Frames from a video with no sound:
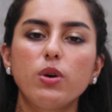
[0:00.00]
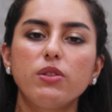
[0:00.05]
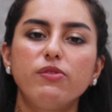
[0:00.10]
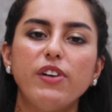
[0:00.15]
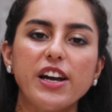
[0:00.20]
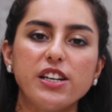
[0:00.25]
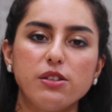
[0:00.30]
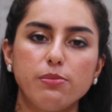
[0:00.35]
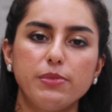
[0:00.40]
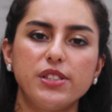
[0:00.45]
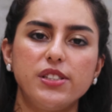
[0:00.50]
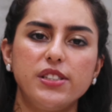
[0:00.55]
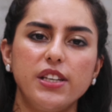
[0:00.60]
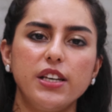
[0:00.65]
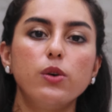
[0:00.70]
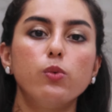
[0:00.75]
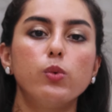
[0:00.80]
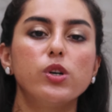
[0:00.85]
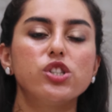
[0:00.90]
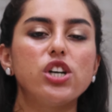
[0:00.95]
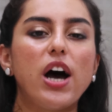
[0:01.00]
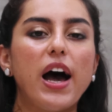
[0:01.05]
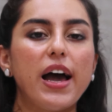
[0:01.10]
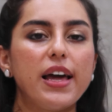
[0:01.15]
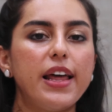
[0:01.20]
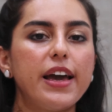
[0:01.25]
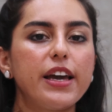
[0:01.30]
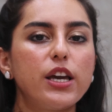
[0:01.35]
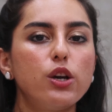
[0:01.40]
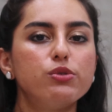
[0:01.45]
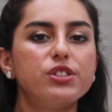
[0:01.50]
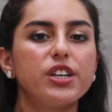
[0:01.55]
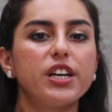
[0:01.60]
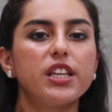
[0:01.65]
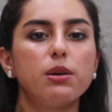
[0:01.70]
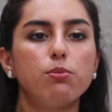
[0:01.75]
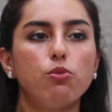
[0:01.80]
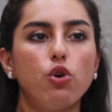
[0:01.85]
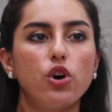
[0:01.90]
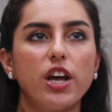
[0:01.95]
with vitamin C, which I like using
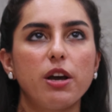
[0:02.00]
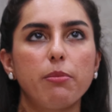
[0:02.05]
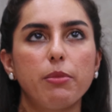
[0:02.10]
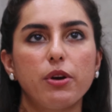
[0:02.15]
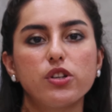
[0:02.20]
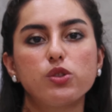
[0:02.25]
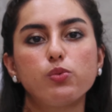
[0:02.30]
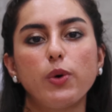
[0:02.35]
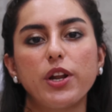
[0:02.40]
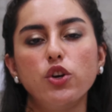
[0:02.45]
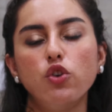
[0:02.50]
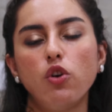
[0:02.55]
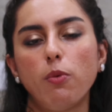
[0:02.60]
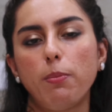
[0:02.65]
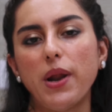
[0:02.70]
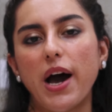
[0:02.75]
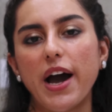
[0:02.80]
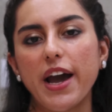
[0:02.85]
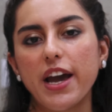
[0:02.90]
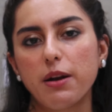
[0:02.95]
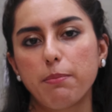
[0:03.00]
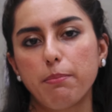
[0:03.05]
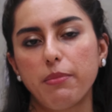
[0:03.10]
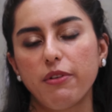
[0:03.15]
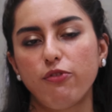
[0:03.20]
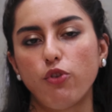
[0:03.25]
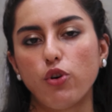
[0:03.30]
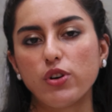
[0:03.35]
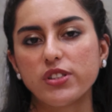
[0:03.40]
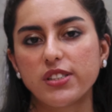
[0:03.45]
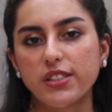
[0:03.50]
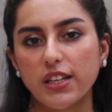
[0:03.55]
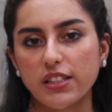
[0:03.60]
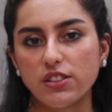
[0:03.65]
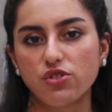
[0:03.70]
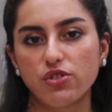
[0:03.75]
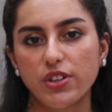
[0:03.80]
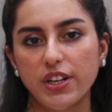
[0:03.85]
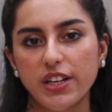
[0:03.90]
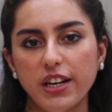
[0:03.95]
in the morning because when you apply it before
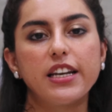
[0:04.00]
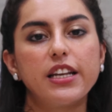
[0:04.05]
sunscreen,